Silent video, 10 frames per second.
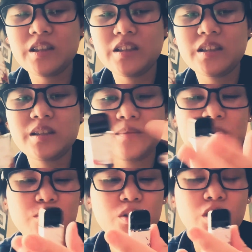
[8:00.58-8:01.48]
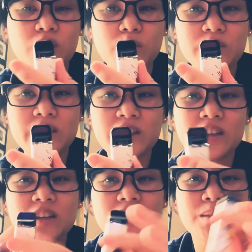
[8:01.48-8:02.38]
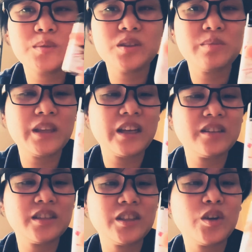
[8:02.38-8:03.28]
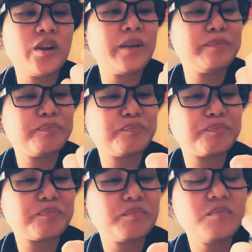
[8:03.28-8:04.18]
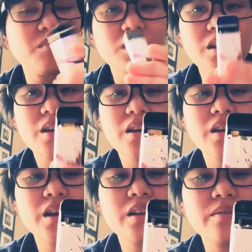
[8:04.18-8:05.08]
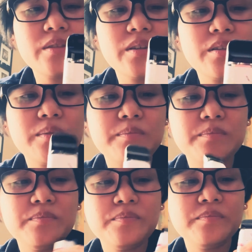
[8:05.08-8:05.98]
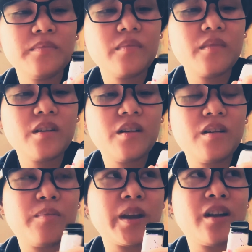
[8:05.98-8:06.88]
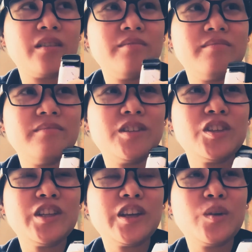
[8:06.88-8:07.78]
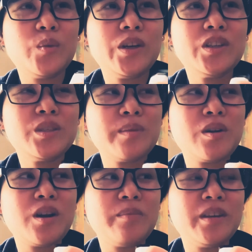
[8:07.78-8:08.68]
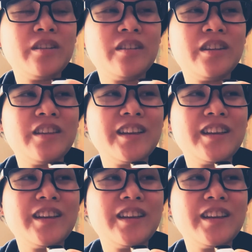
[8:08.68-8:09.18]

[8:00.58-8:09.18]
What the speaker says: this is a bit more closed in because it's supposed to be like a cigarette kind of feel. Oh my god, there's like a weird smell coming. I think